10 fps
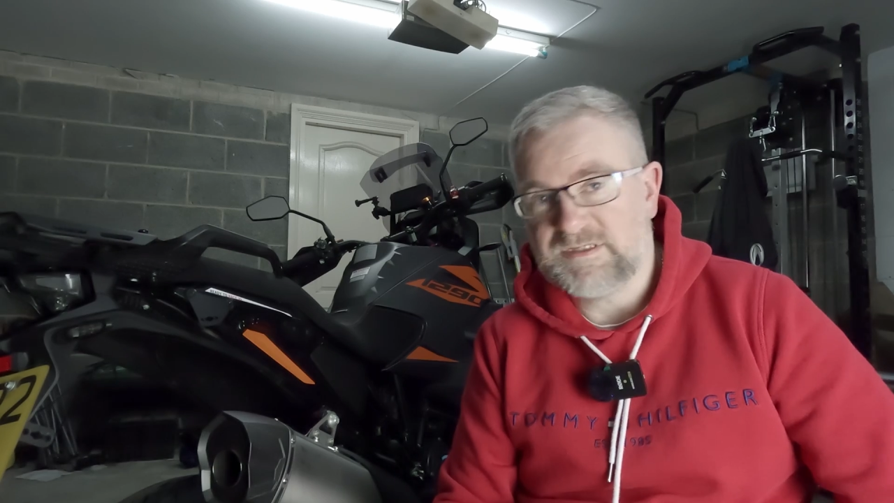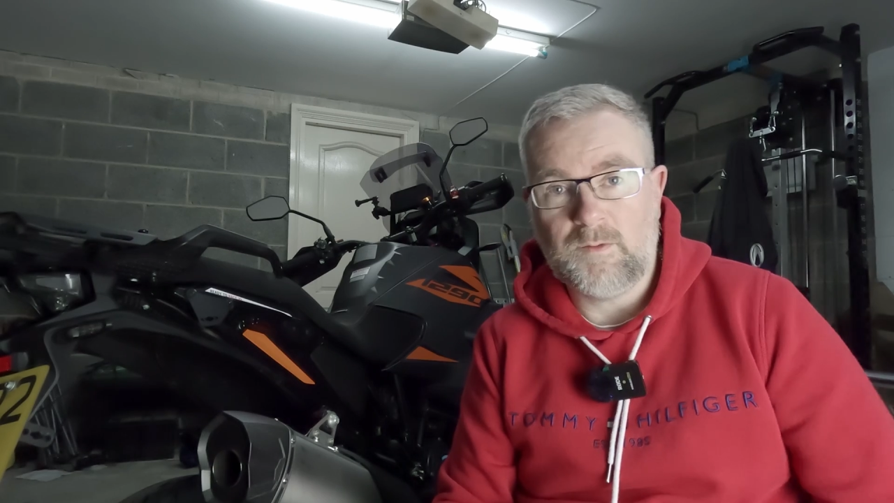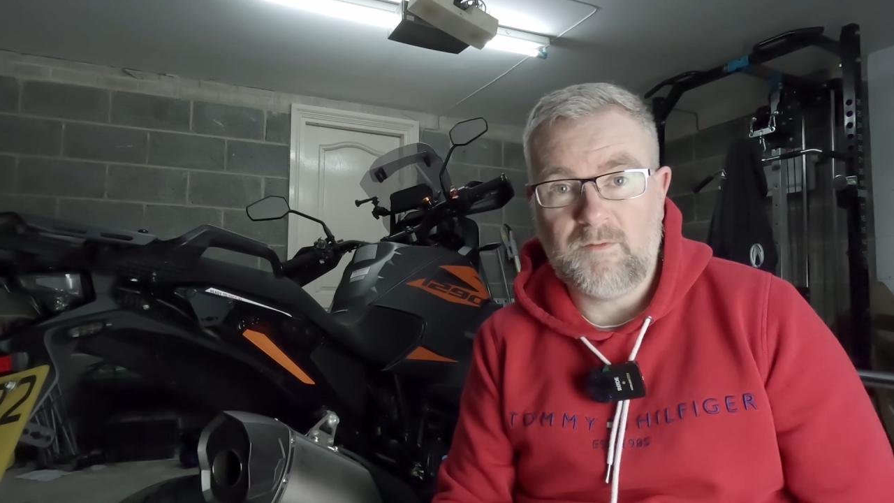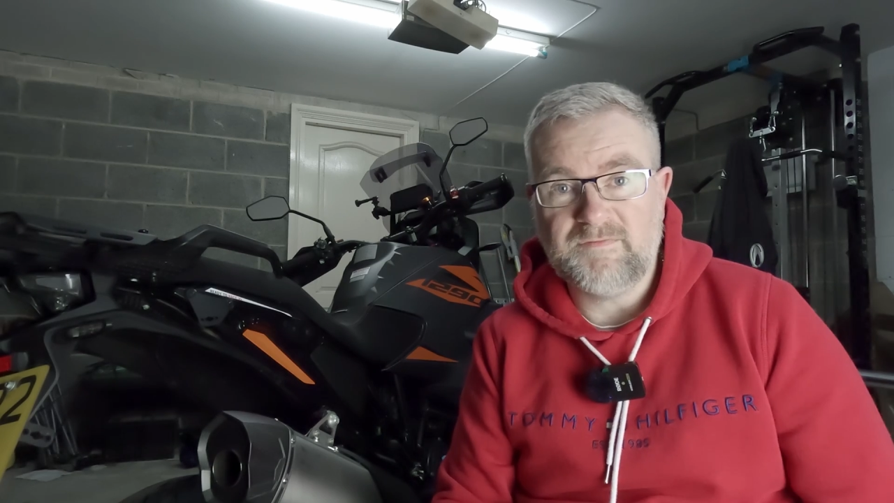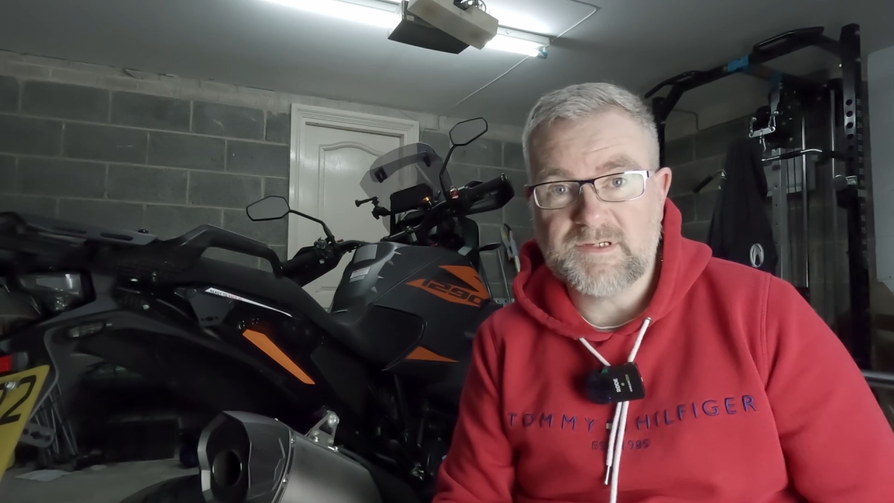now
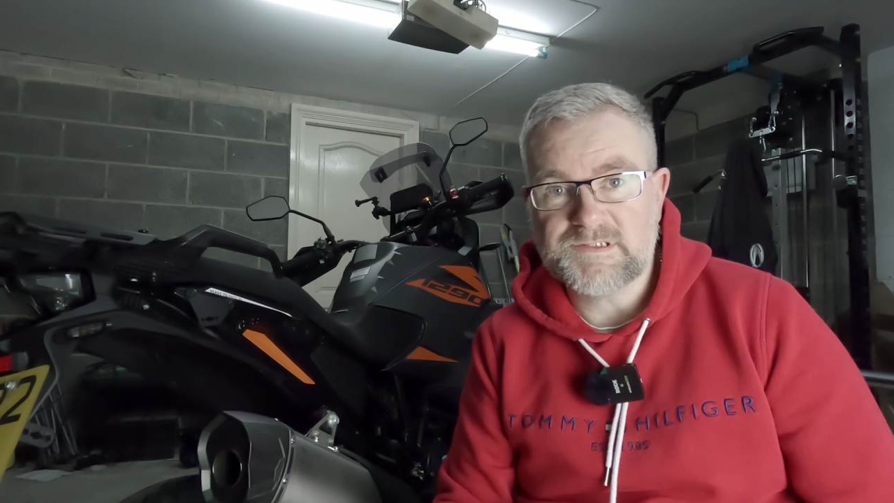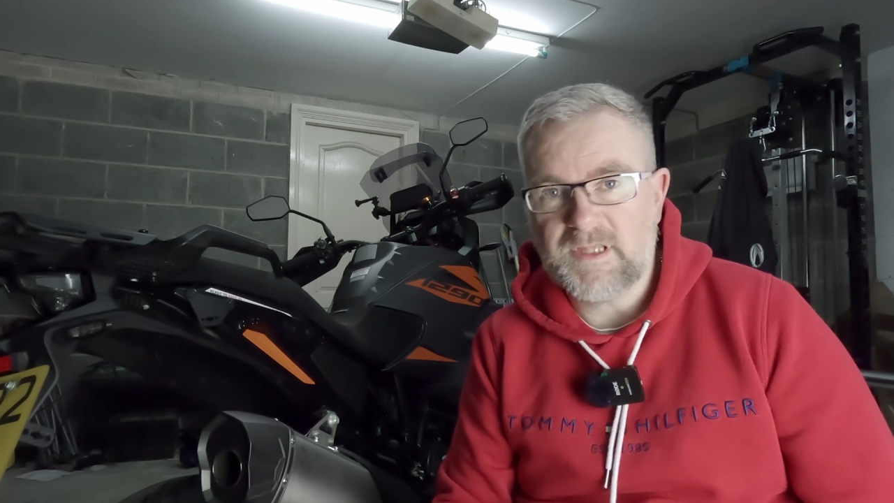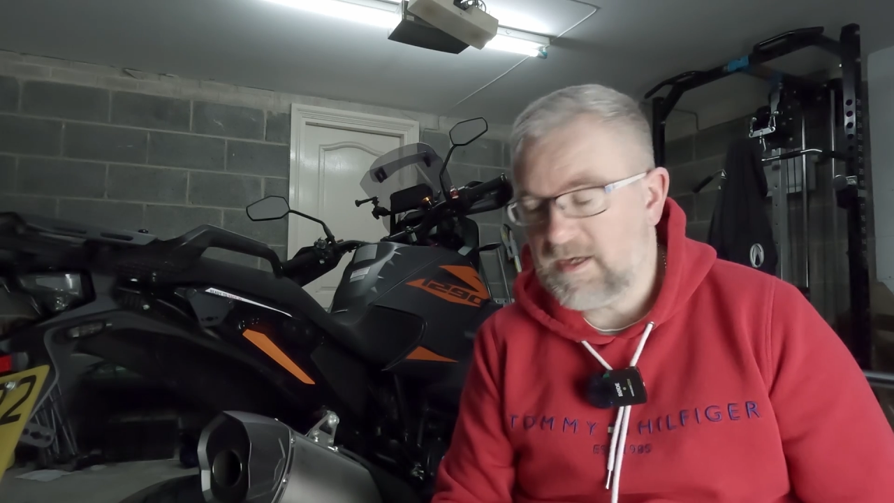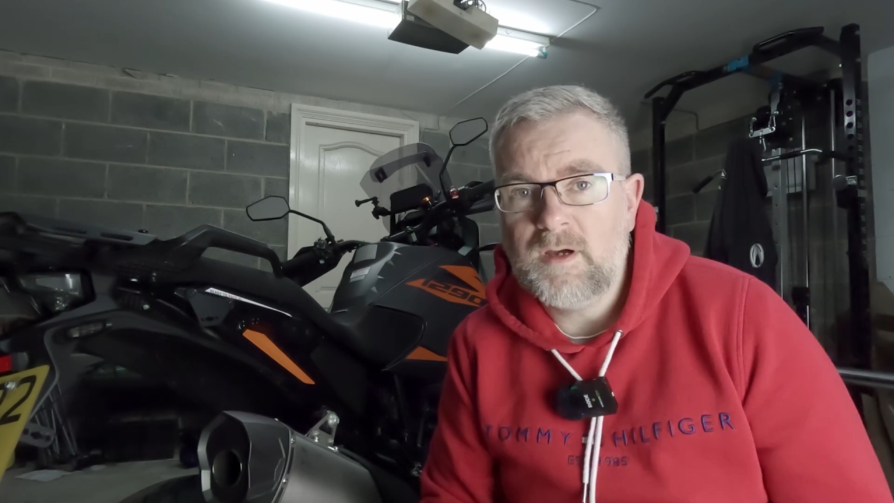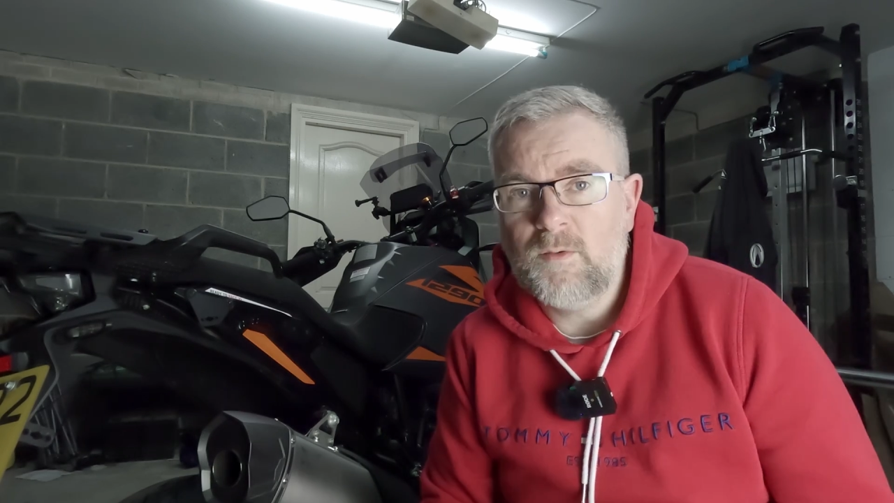
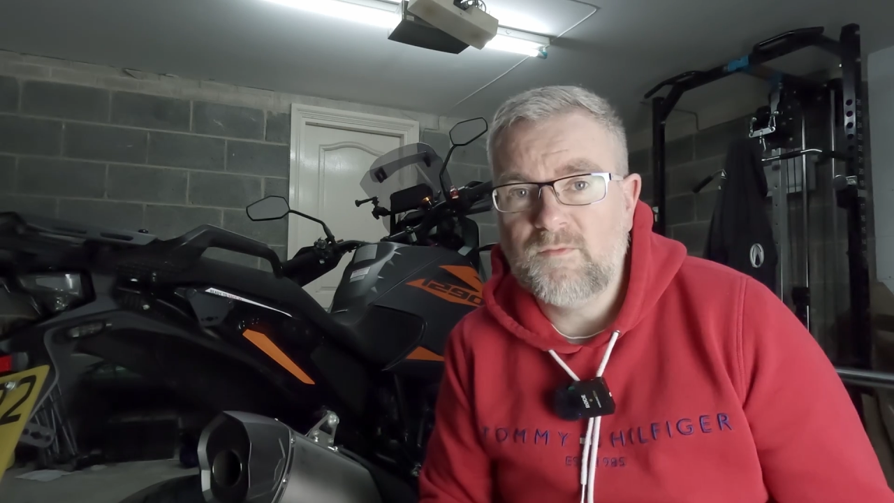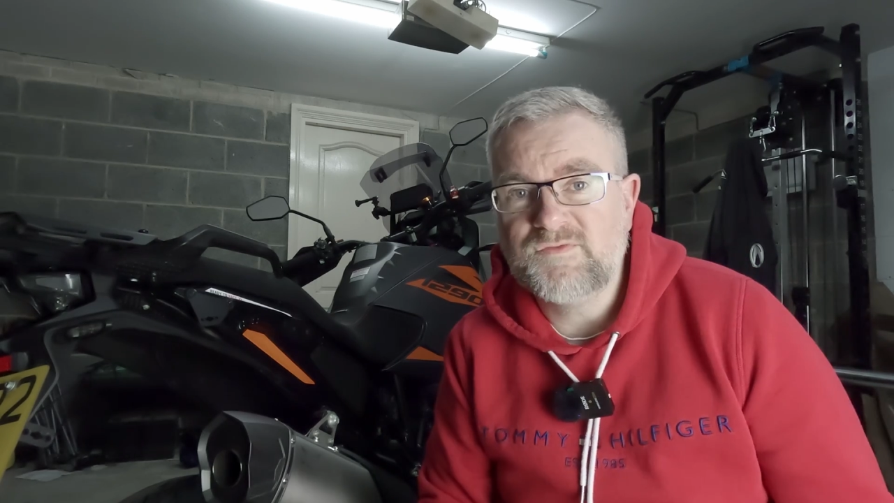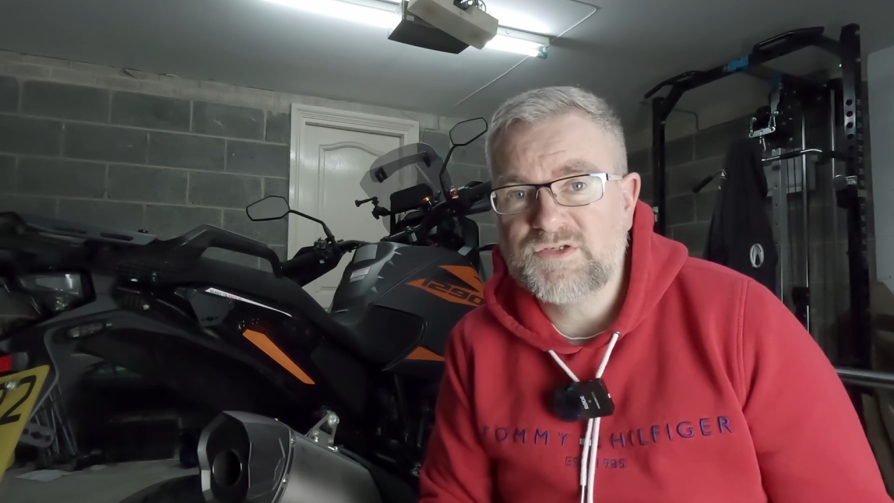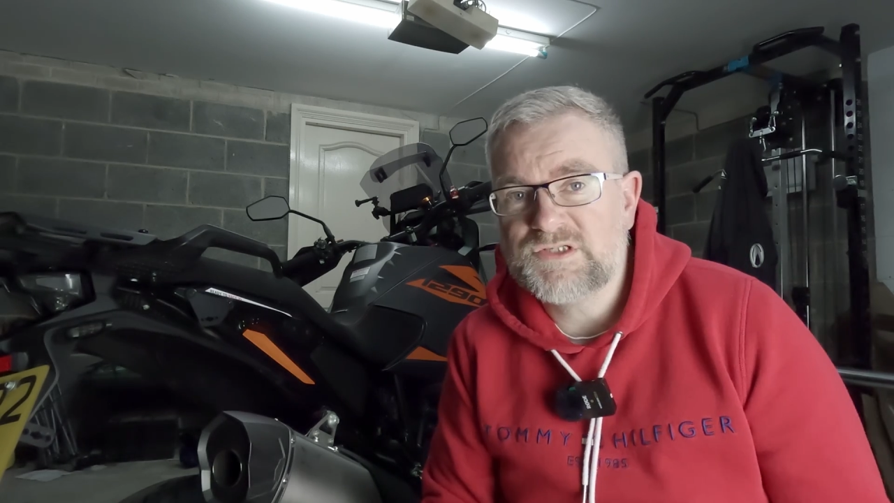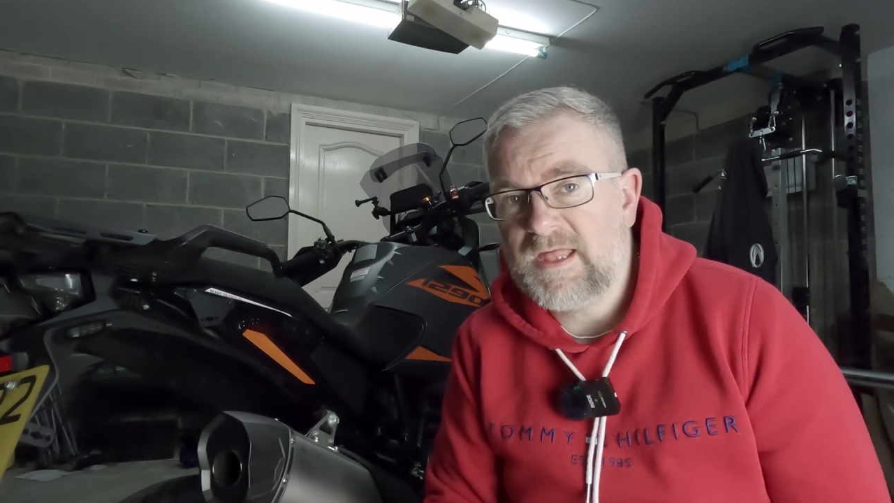obviously, and we've just